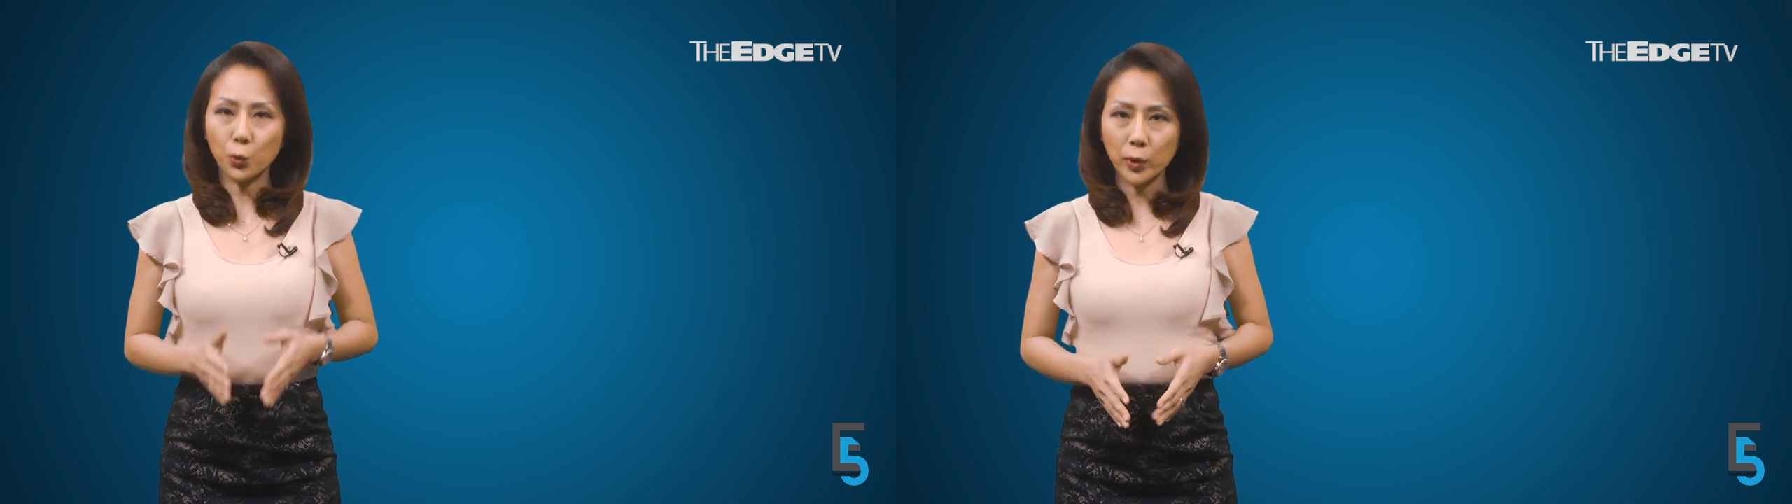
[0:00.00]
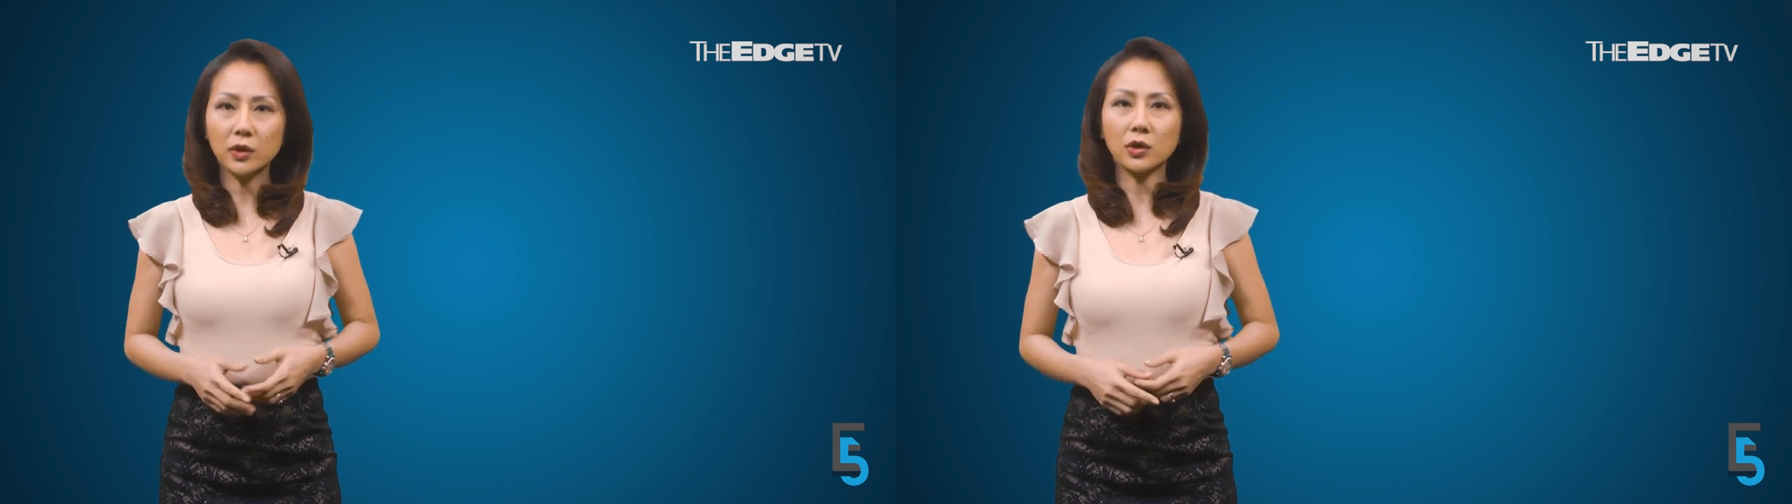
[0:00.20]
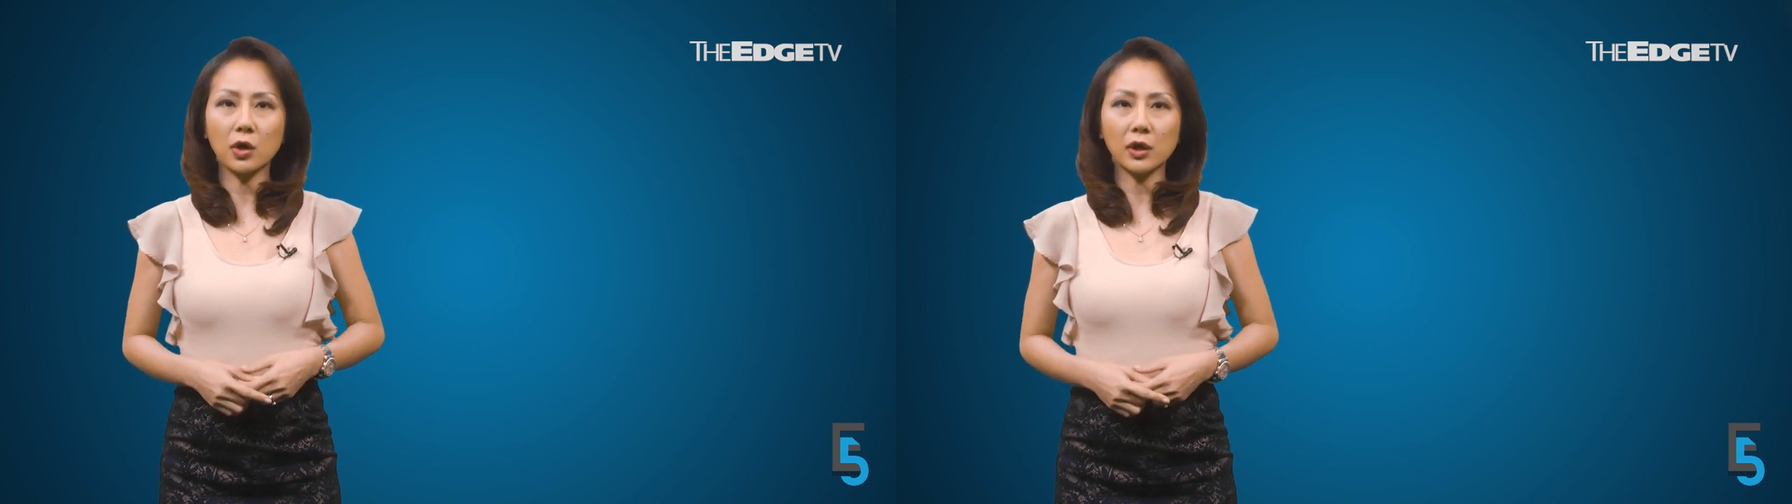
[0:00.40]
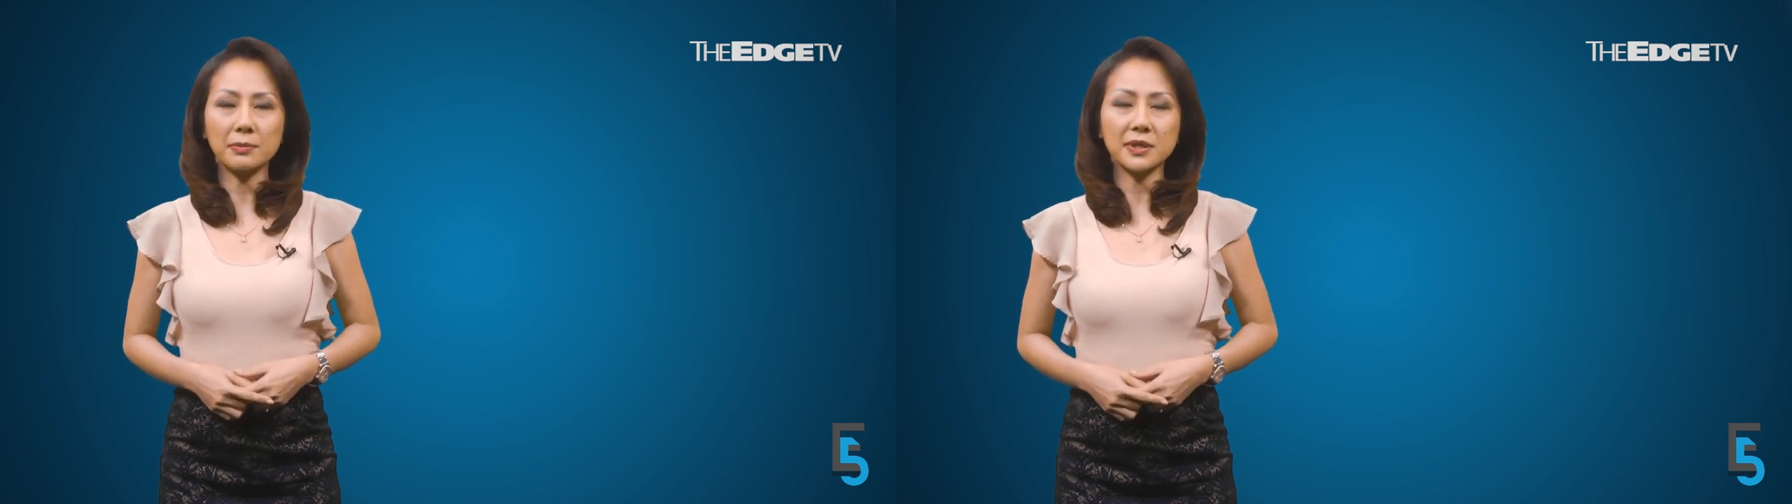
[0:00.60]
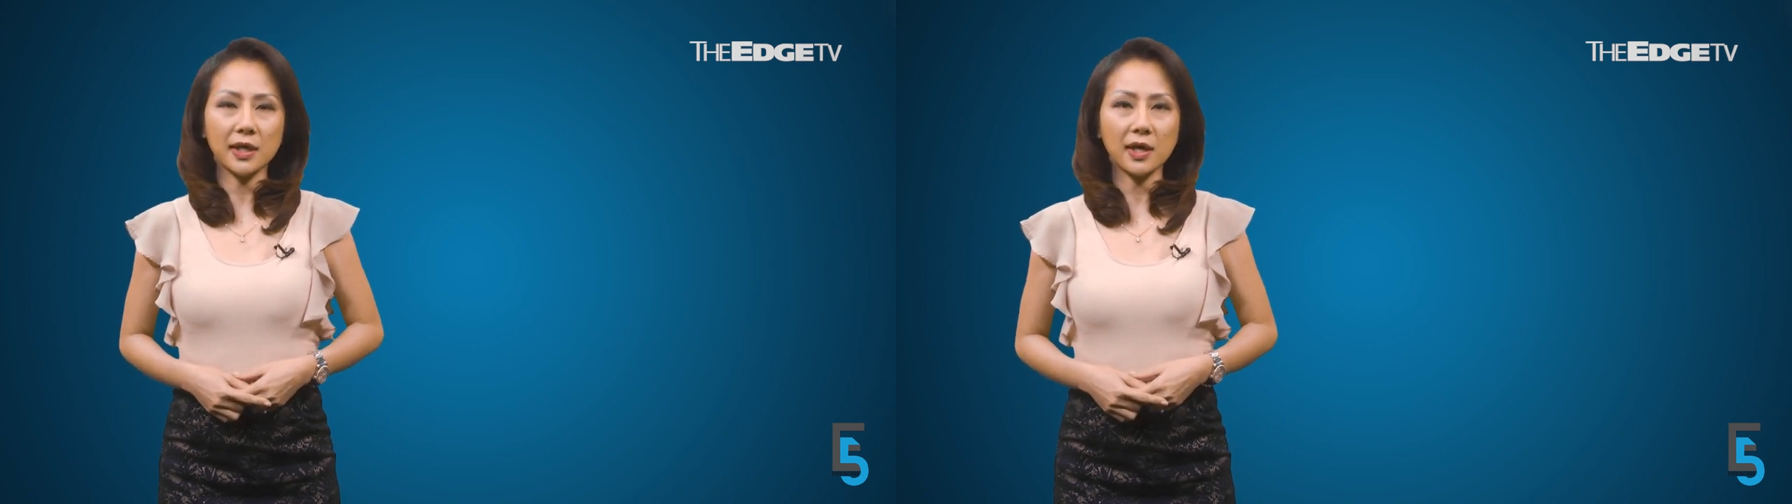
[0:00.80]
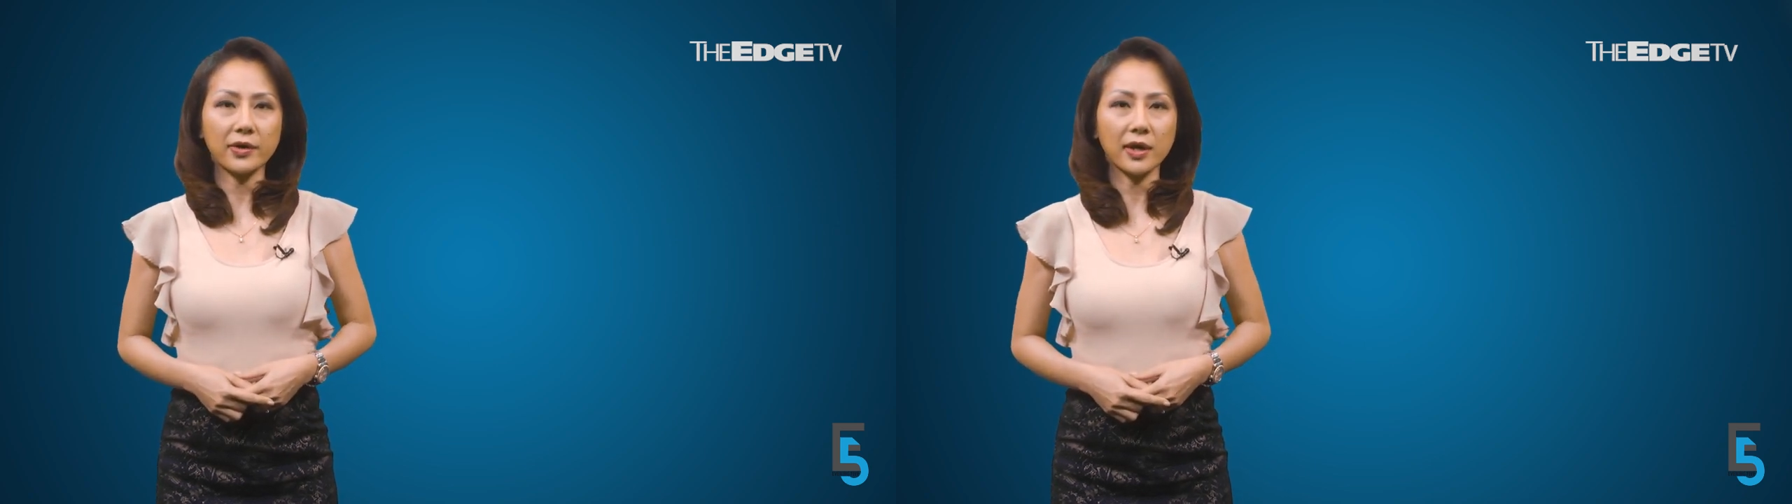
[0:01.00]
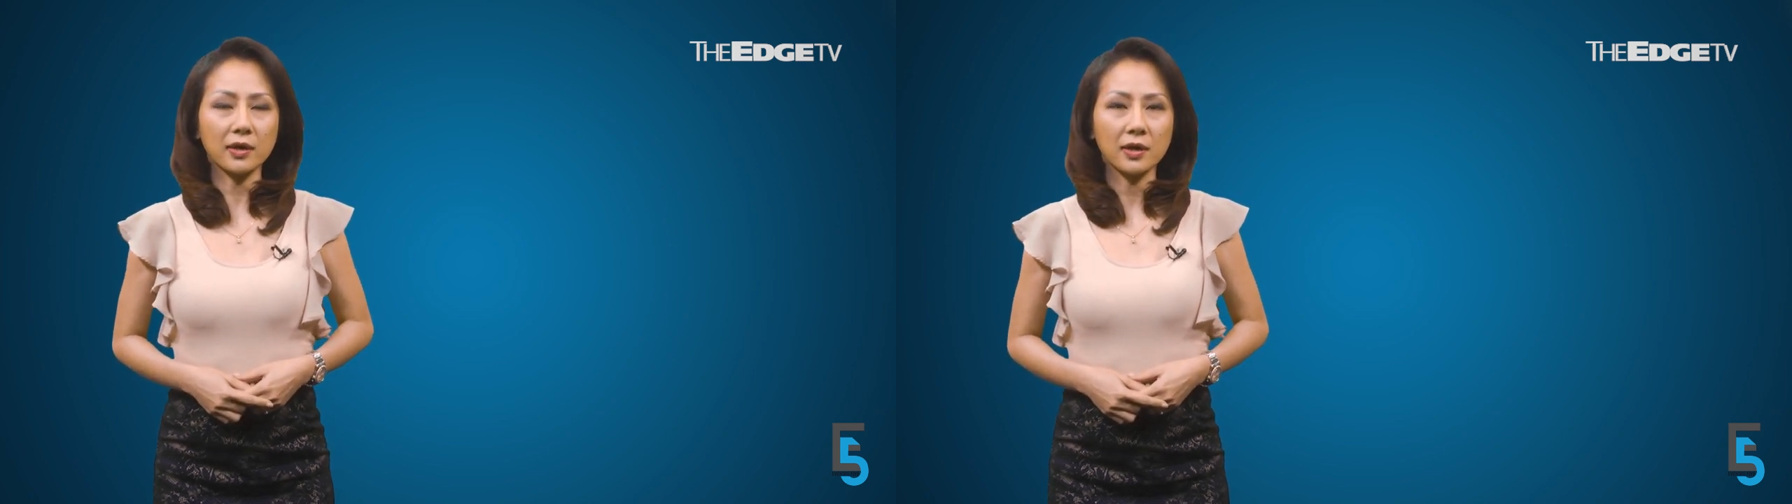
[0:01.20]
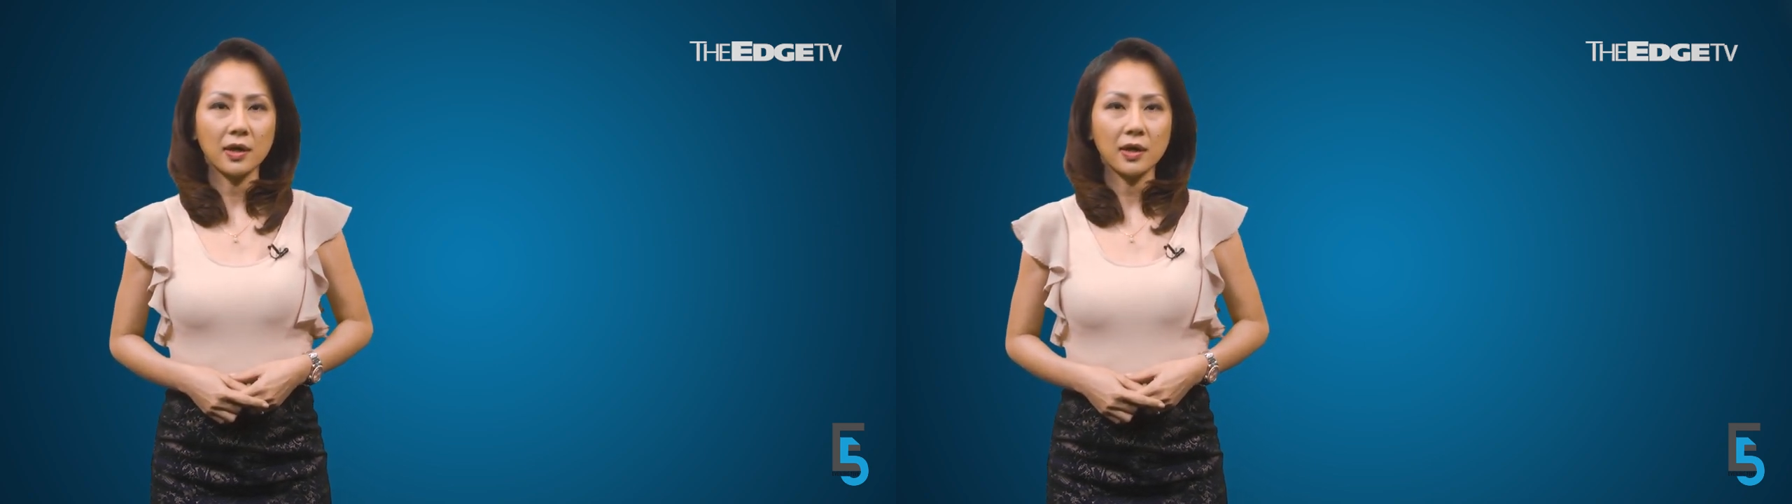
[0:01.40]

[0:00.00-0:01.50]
will call up Zakaria.